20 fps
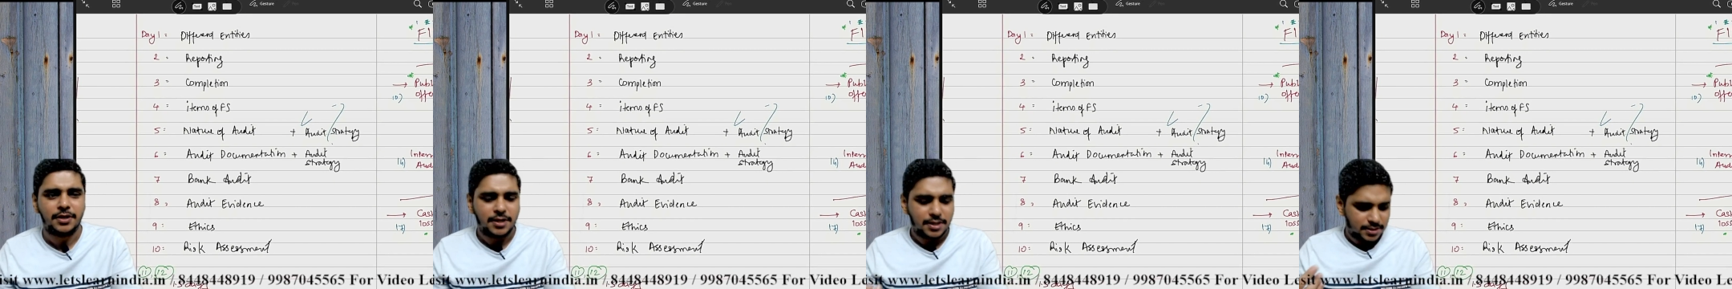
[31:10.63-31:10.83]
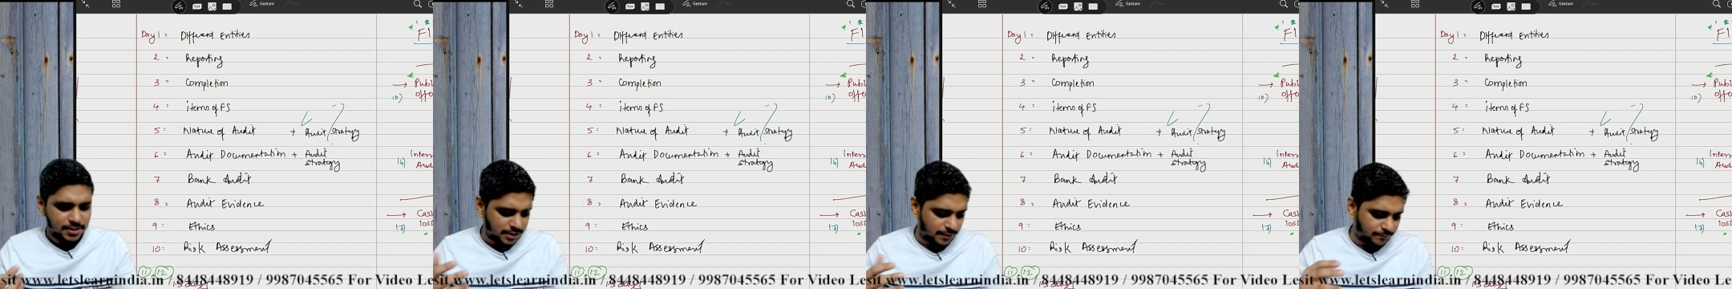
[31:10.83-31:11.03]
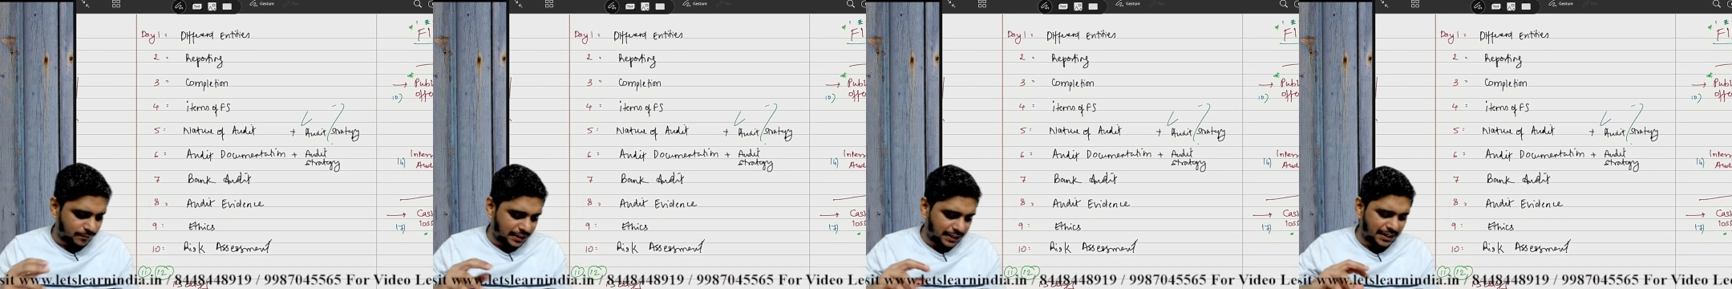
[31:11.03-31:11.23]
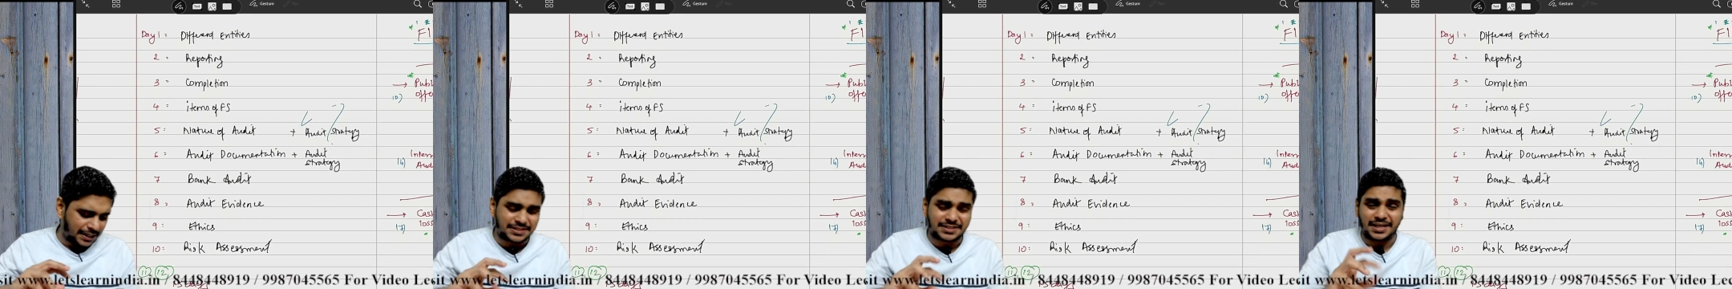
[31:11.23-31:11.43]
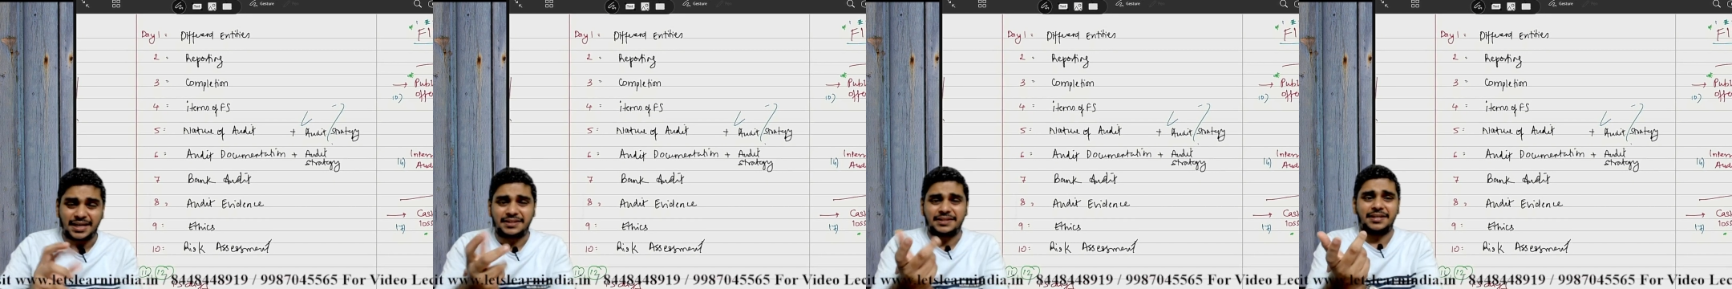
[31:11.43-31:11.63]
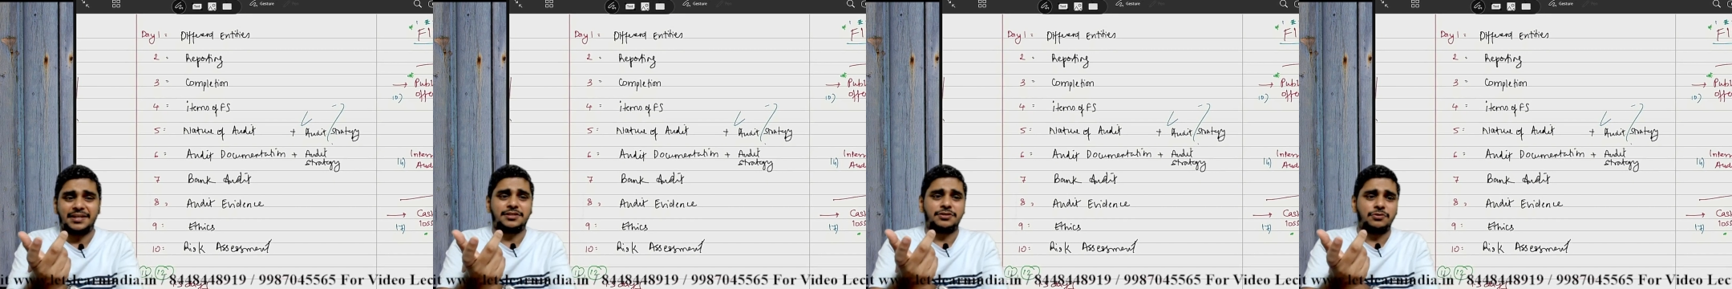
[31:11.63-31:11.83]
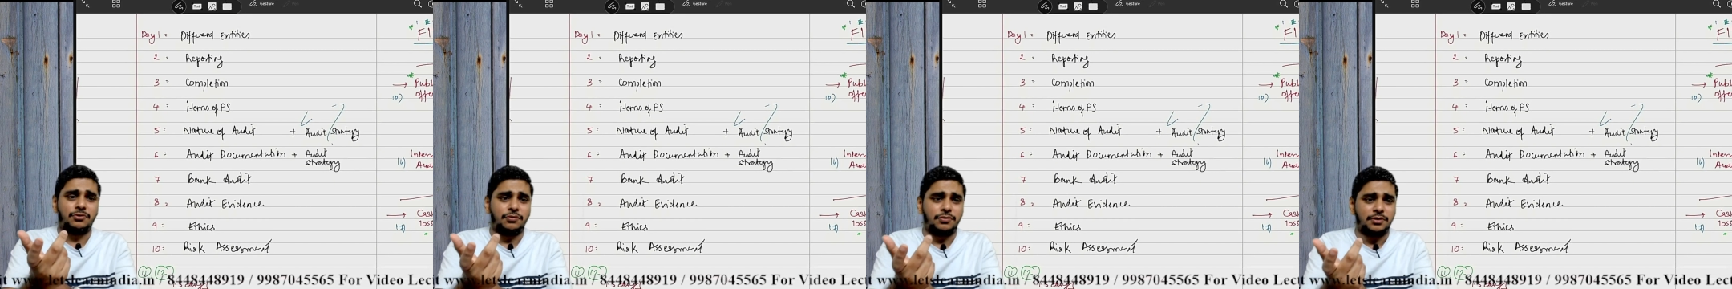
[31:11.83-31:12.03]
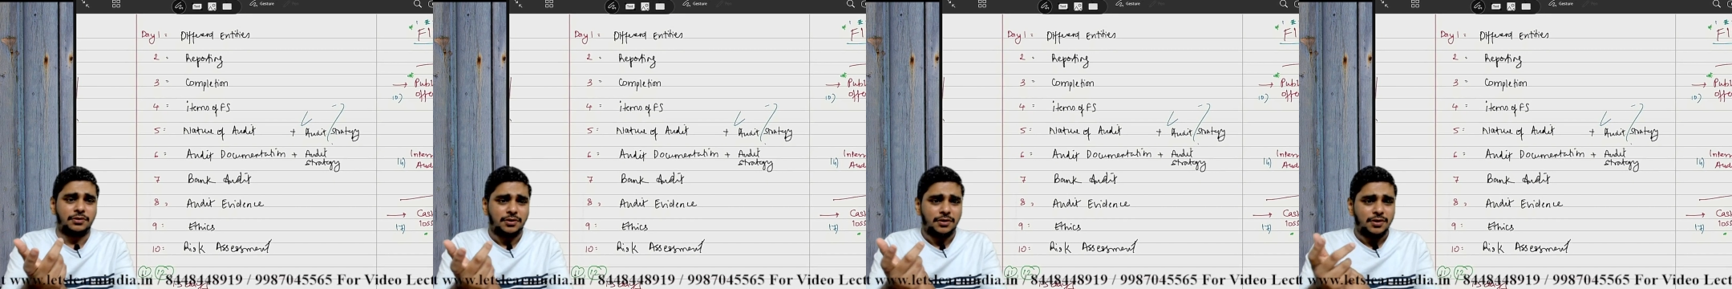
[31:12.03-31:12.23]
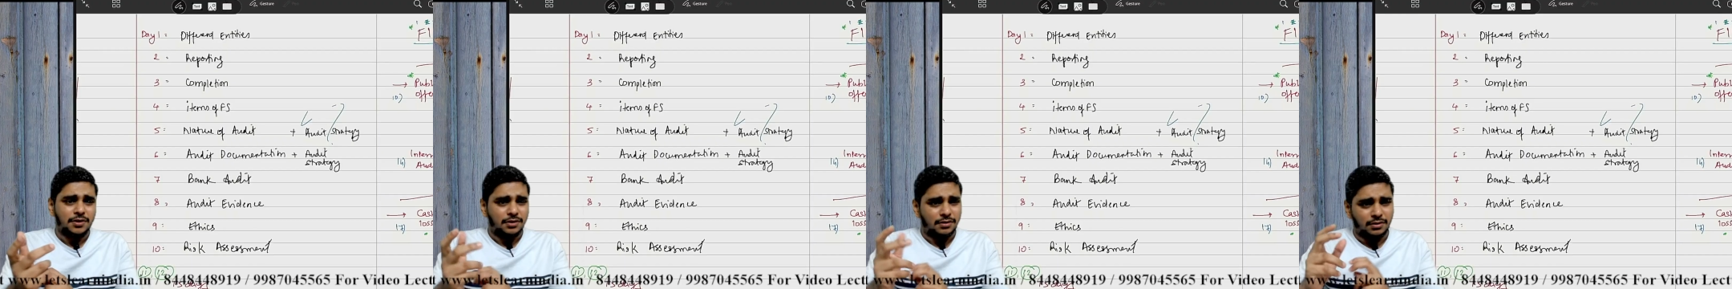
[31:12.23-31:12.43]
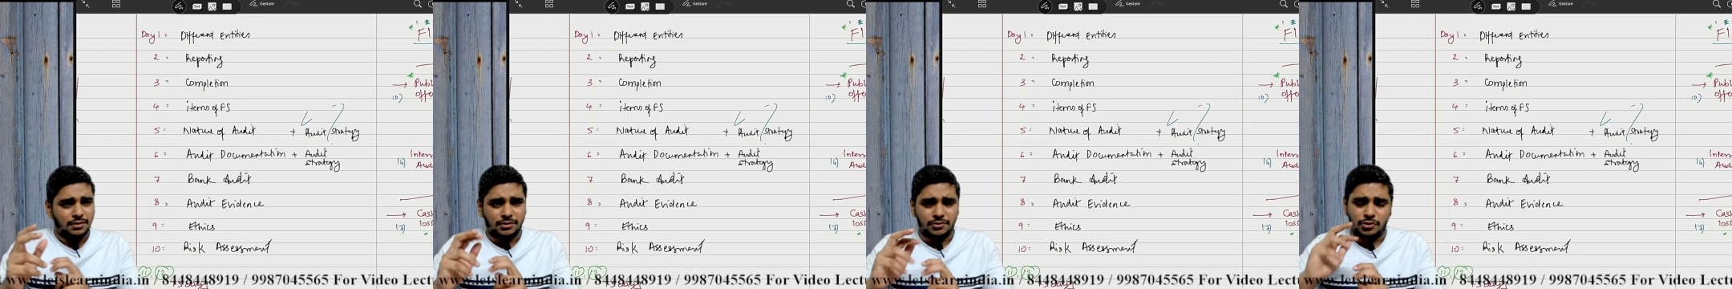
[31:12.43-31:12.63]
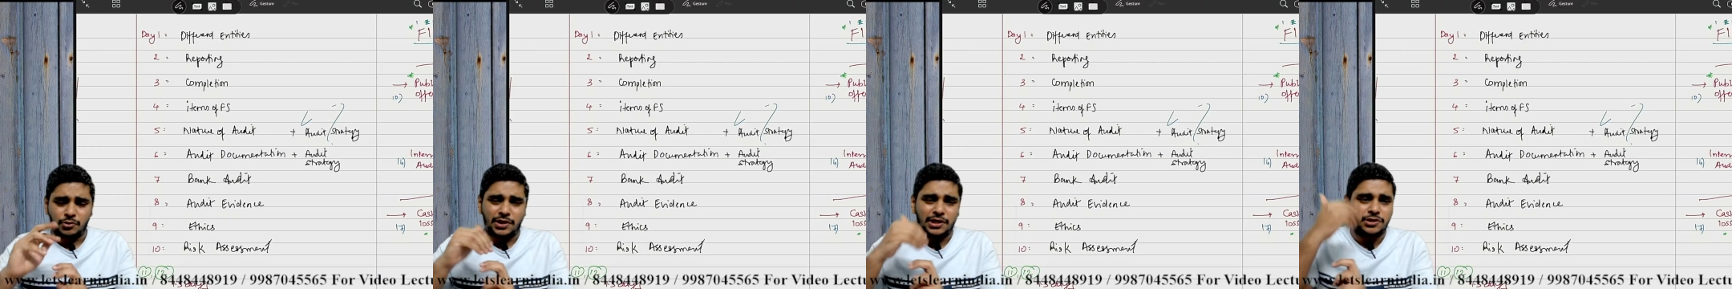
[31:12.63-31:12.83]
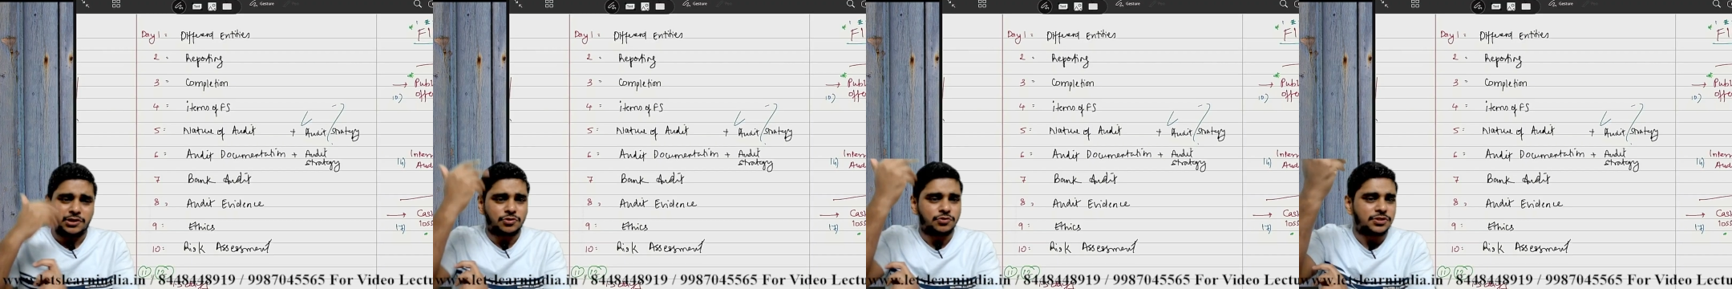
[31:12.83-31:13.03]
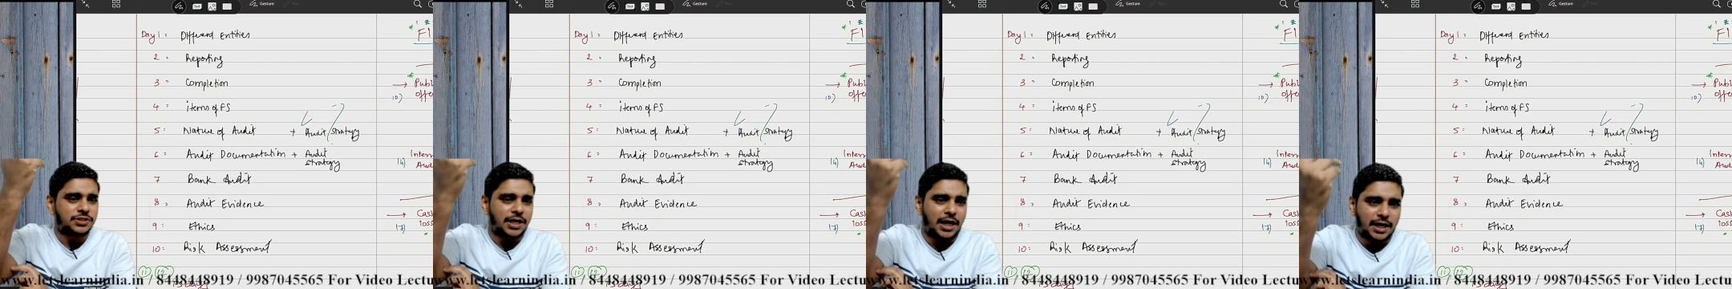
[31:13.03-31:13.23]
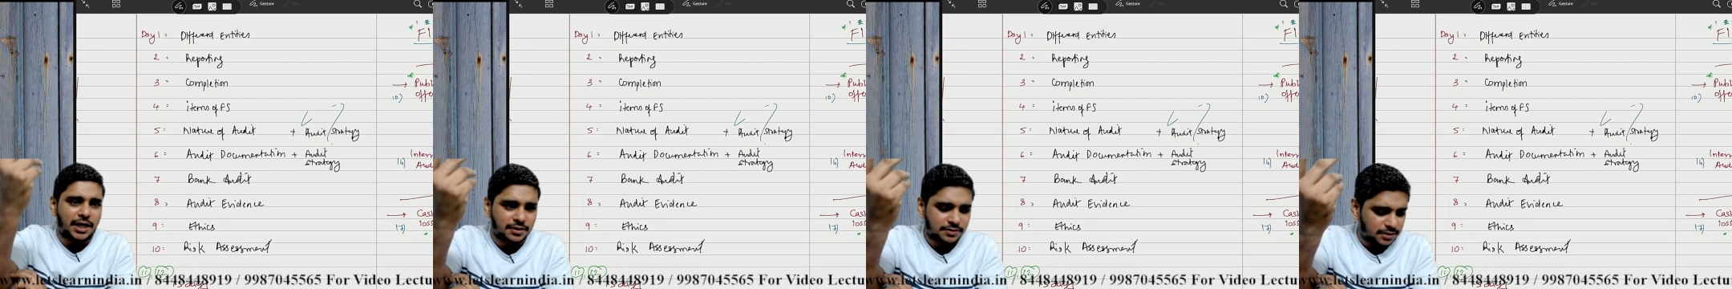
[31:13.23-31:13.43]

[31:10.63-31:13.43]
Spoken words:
Somebody likes ethics good, you can start.